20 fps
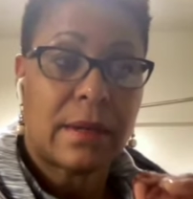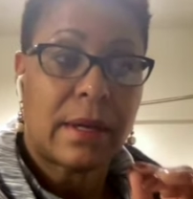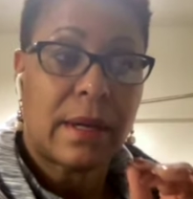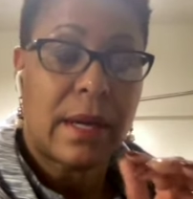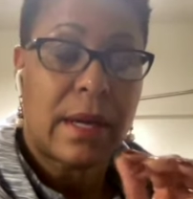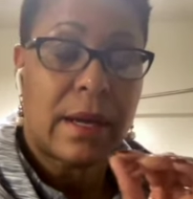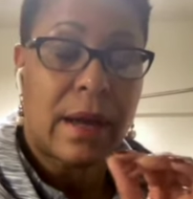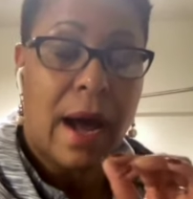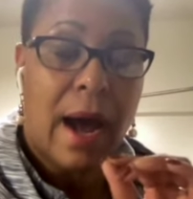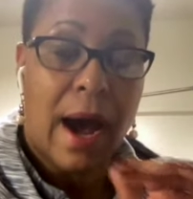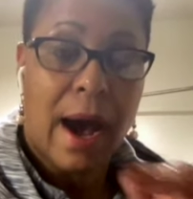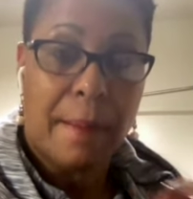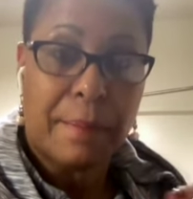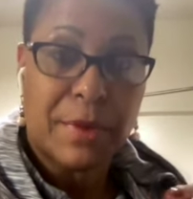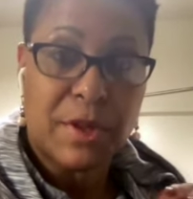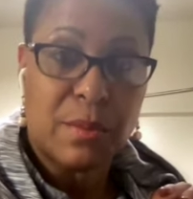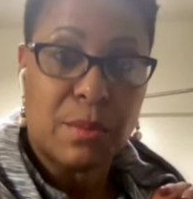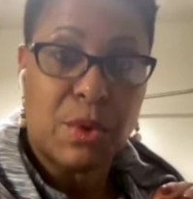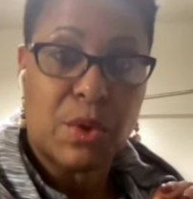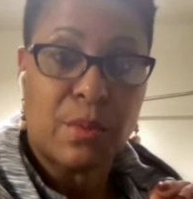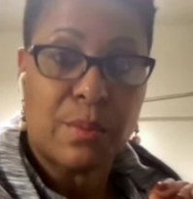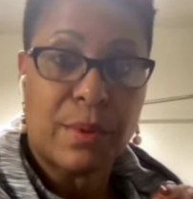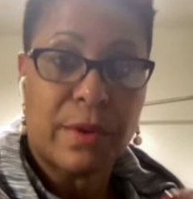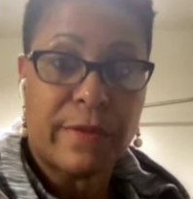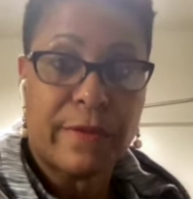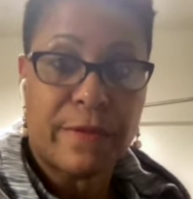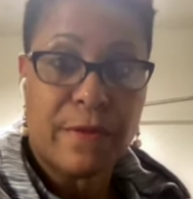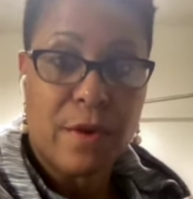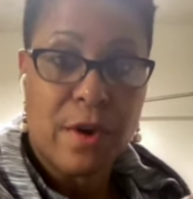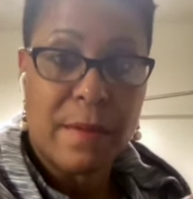and optimal
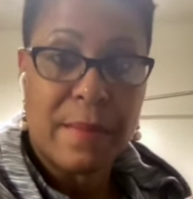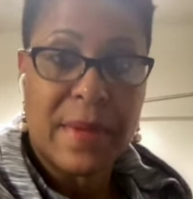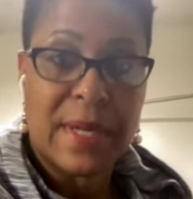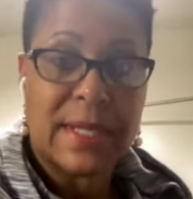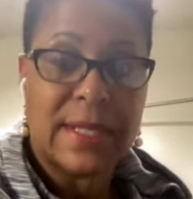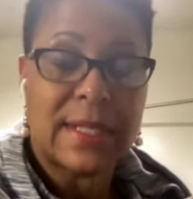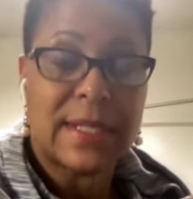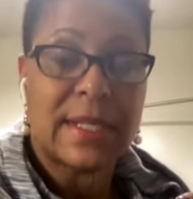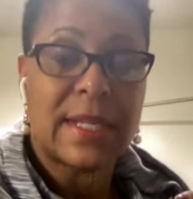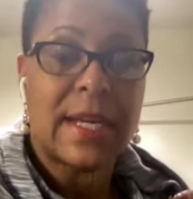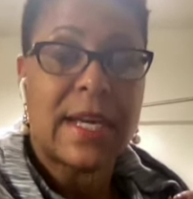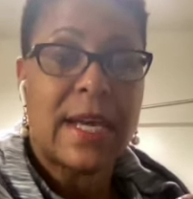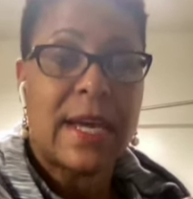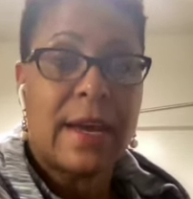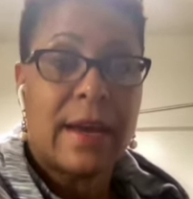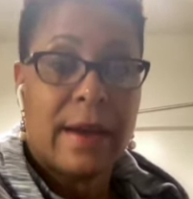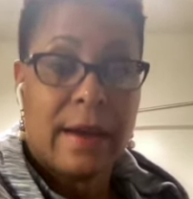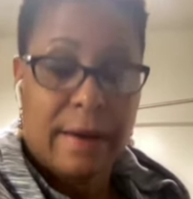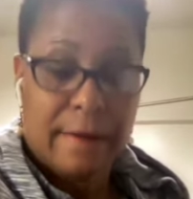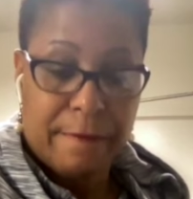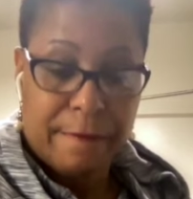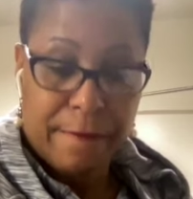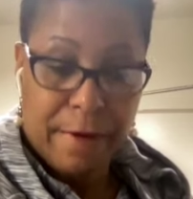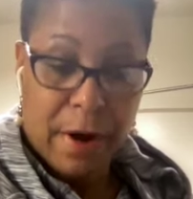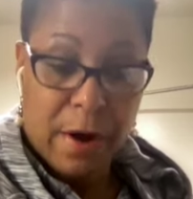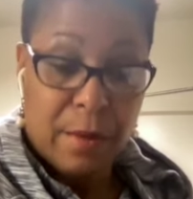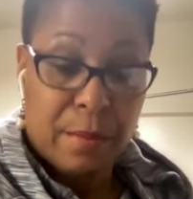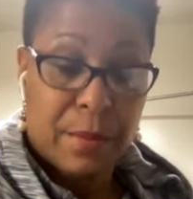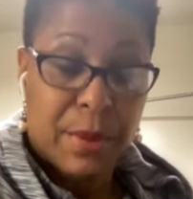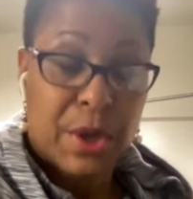performance
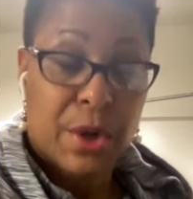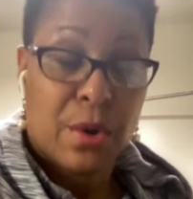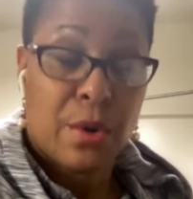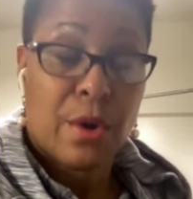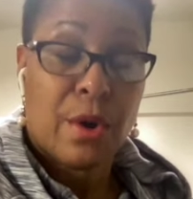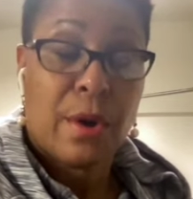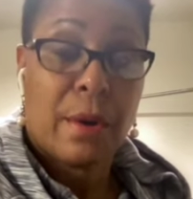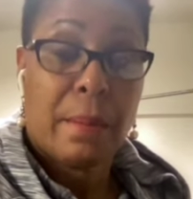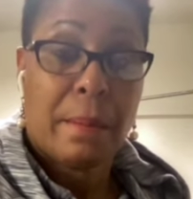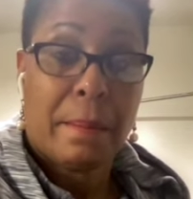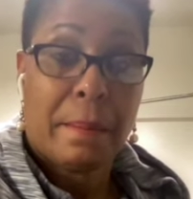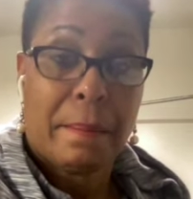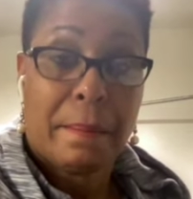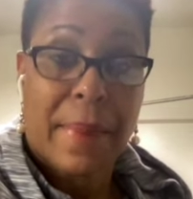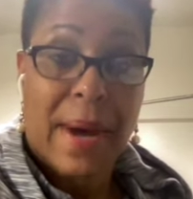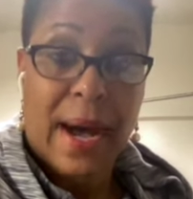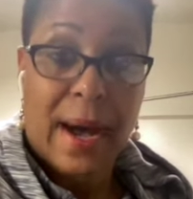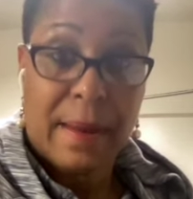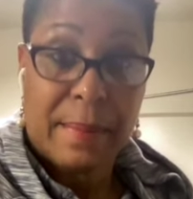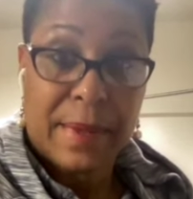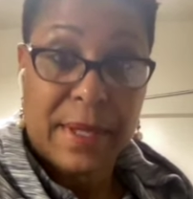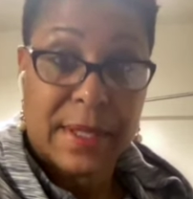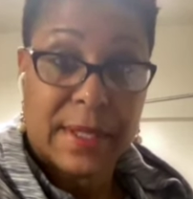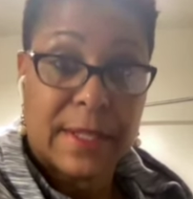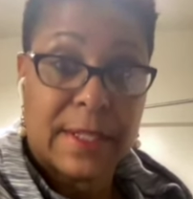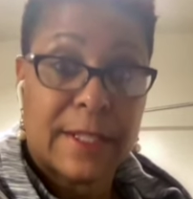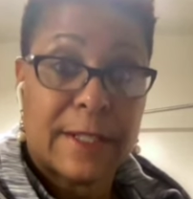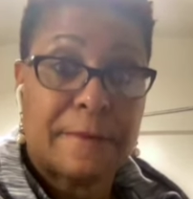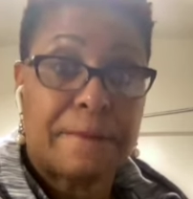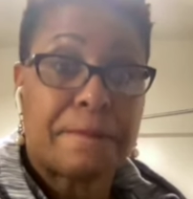from your
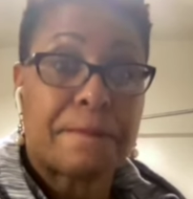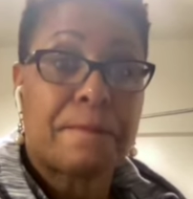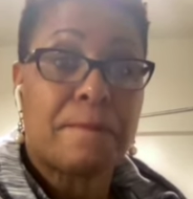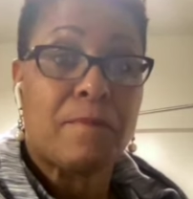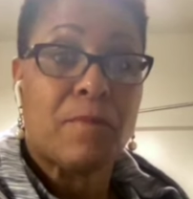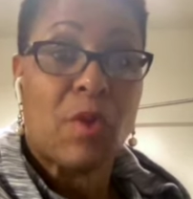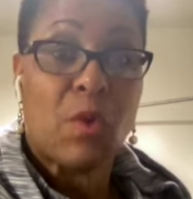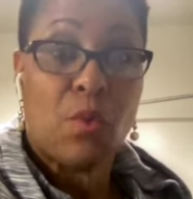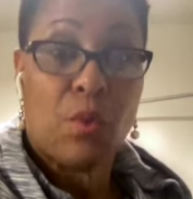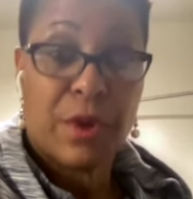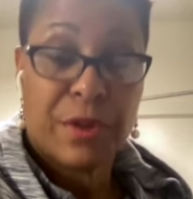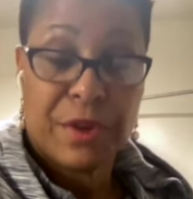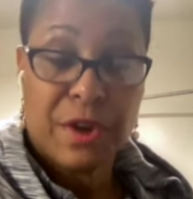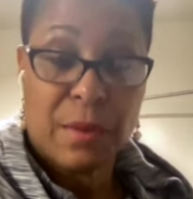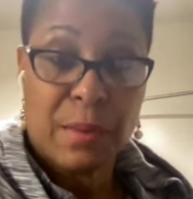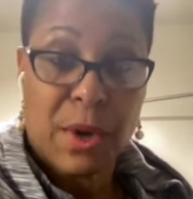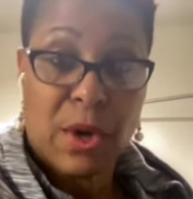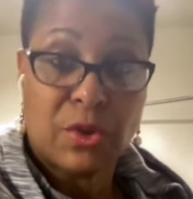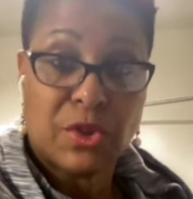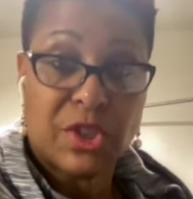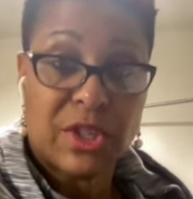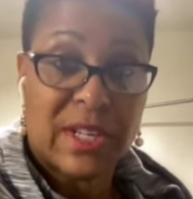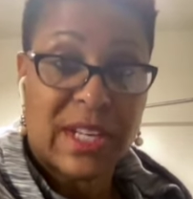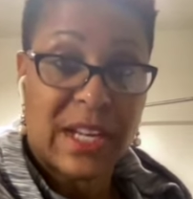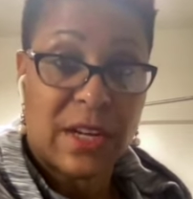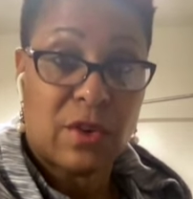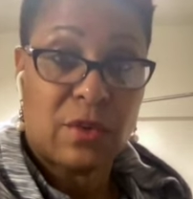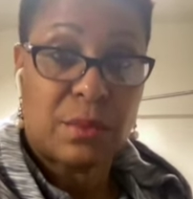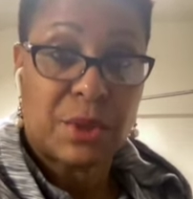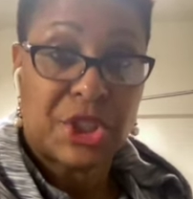bobbins with your
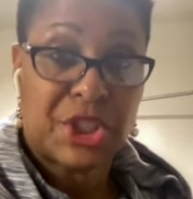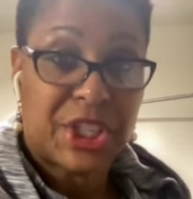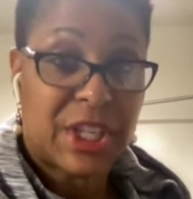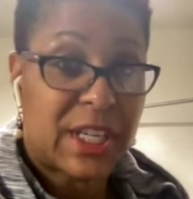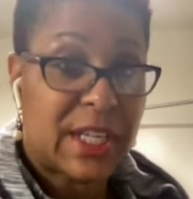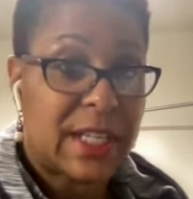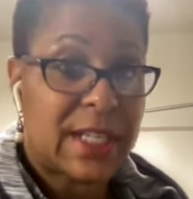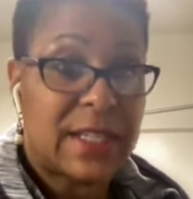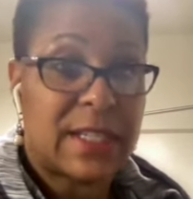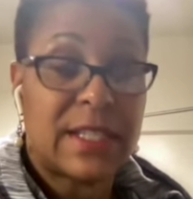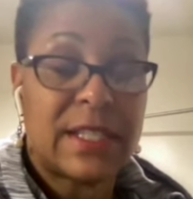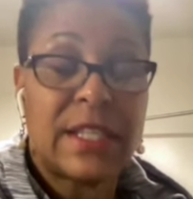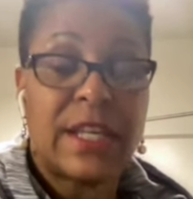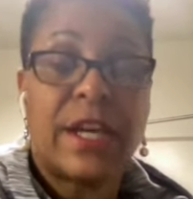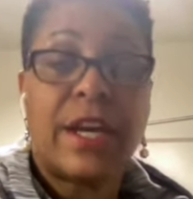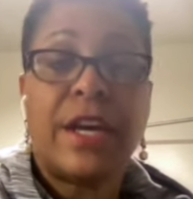multi-needle machines,